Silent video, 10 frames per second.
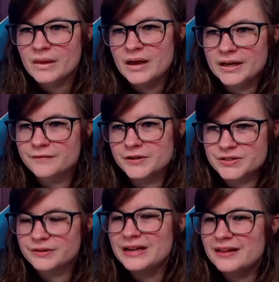I got
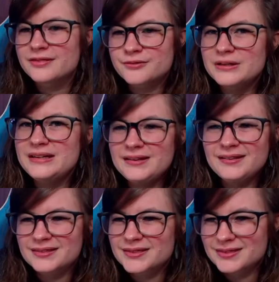frustrated. Yeah, 3.
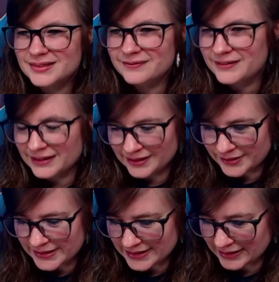I feel like
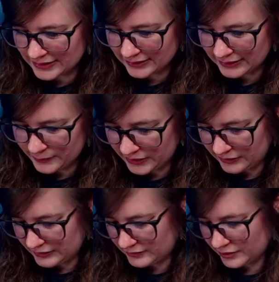3 is kind of the limit
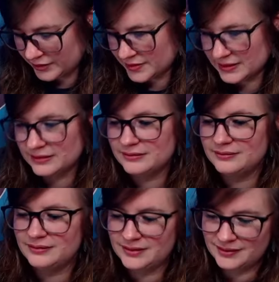where you're just like,
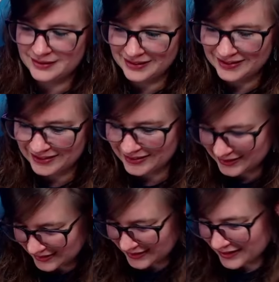ugh.
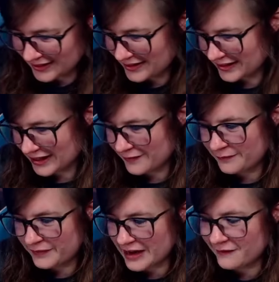Like,
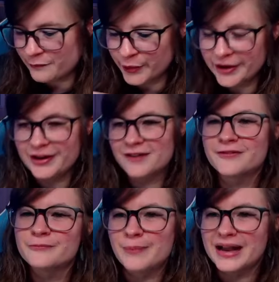I've put enough
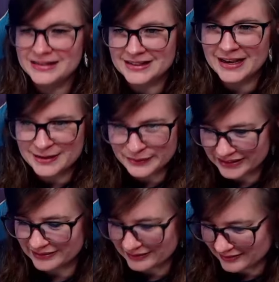of my time
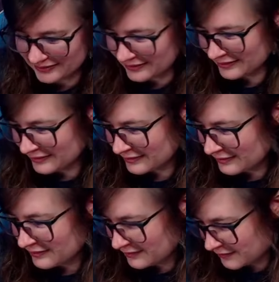in
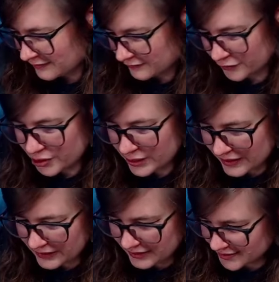for you to have
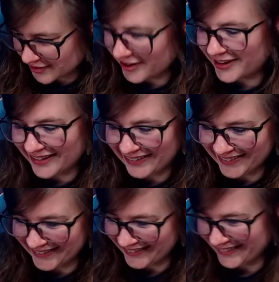an answer.
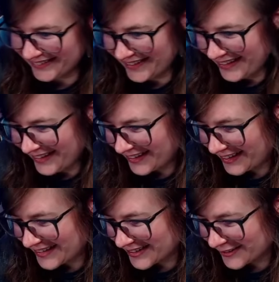I
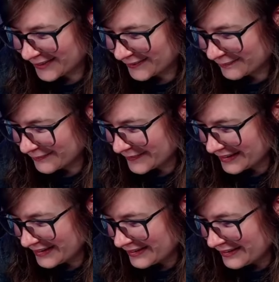guess is what I
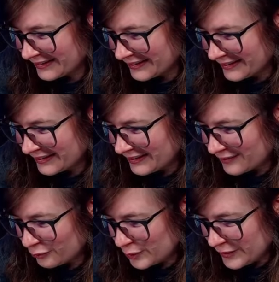
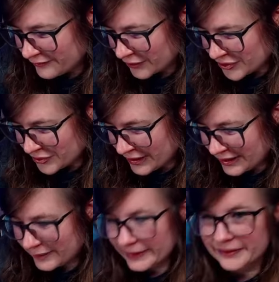would be
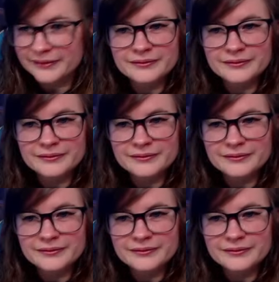frustrated about.